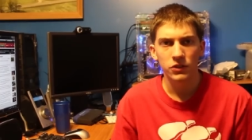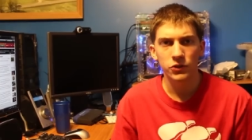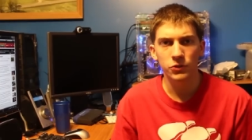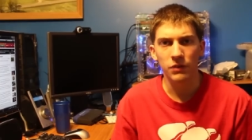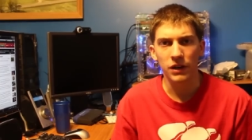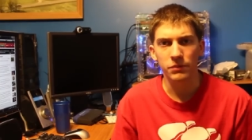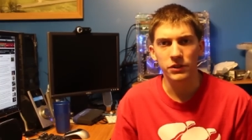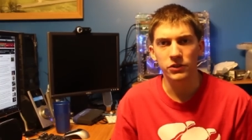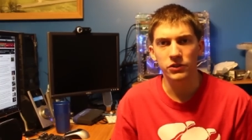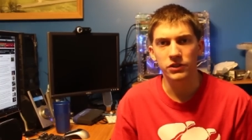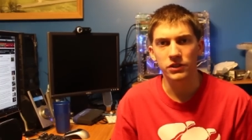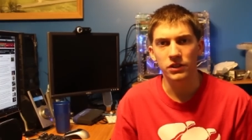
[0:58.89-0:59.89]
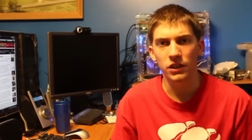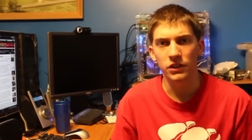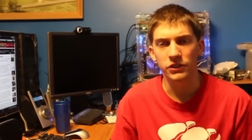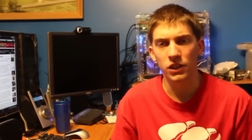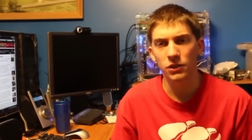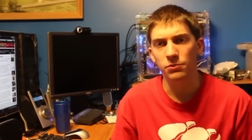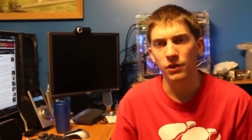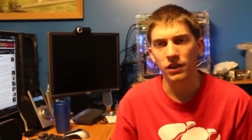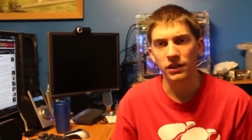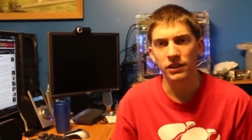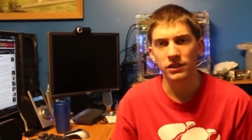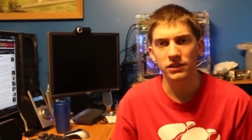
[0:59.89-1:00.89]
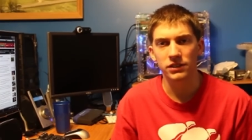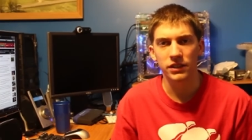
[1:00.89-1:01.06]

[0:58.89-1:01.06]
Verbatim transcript: you might be using its other product